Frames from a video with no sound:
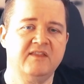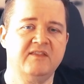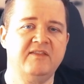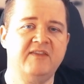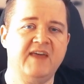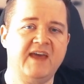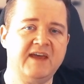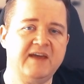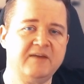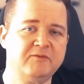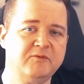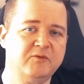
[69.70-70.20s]

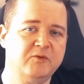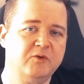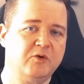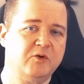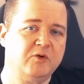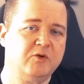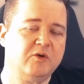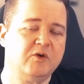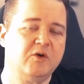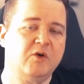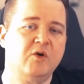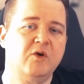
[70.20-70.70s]

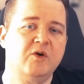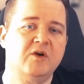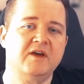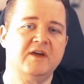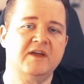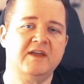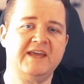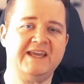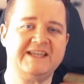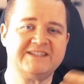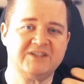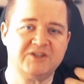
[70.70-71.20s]
Therefore,
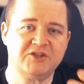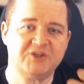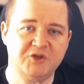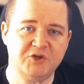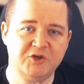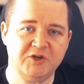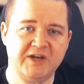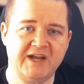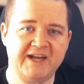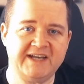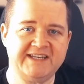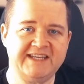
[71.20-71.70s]
it's a
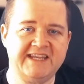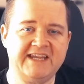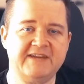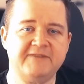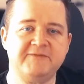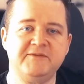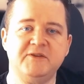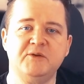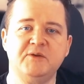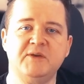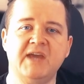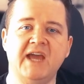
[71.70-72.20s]
good idea
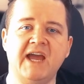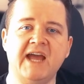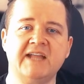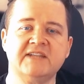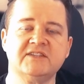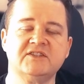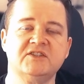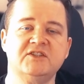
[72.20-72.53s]
if you can